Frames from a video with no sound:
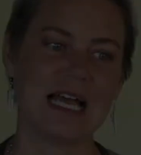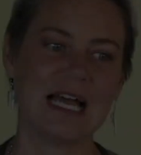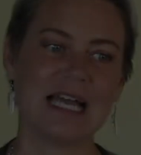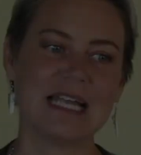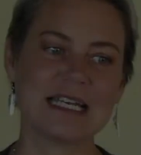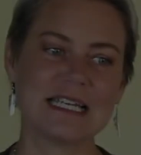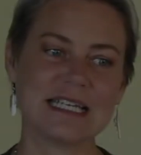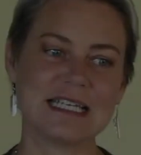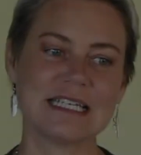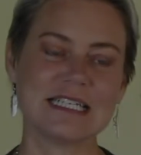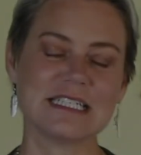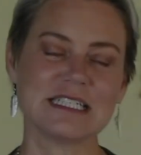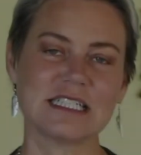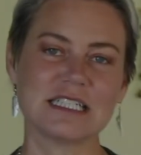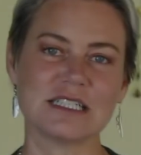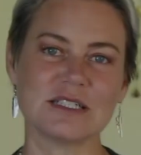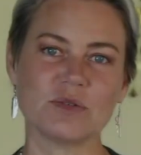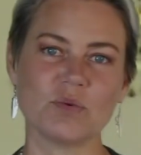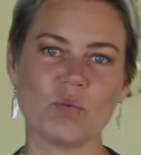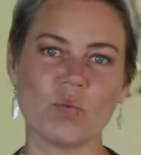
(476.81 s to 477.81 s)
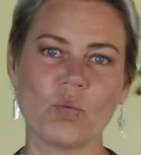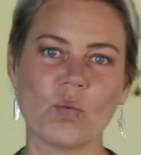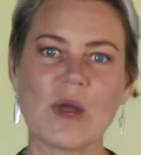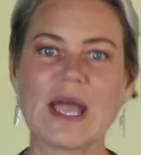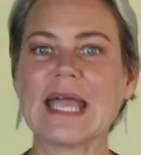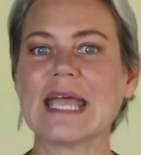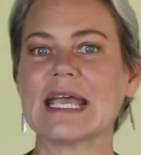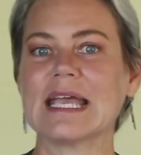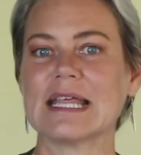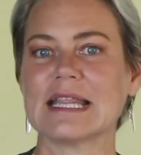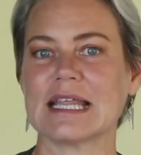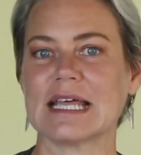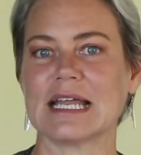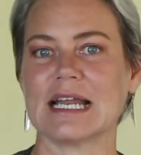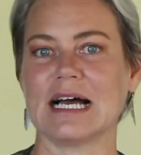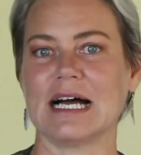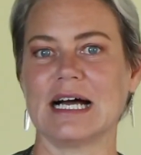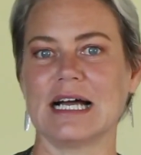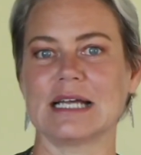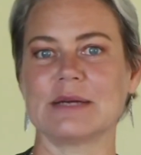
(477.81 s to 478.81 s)
And each way
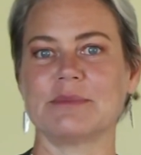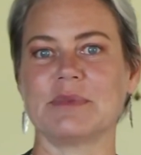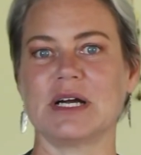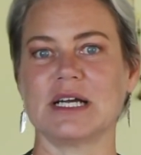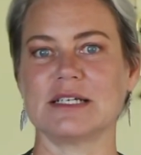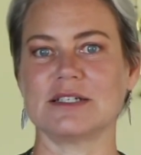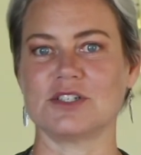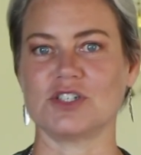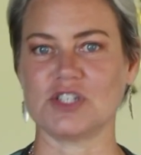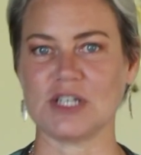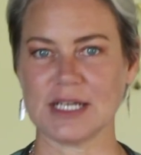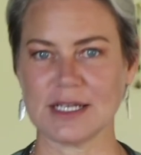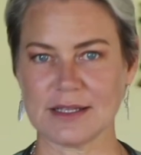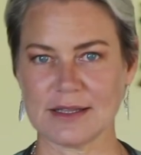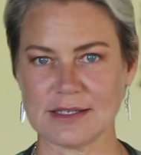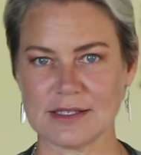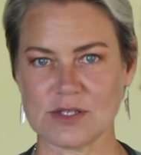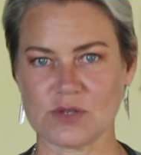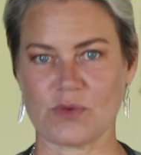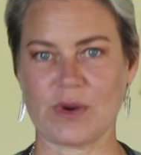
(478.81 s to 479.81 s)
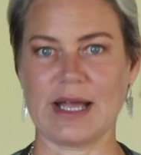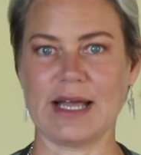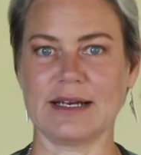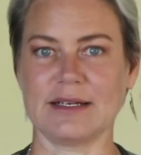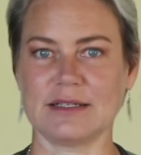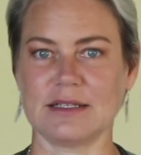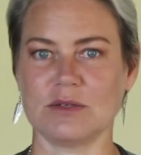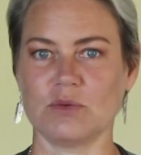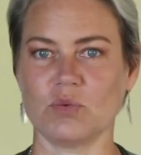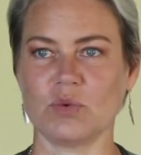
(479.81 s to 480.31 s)
that I might shake this rattle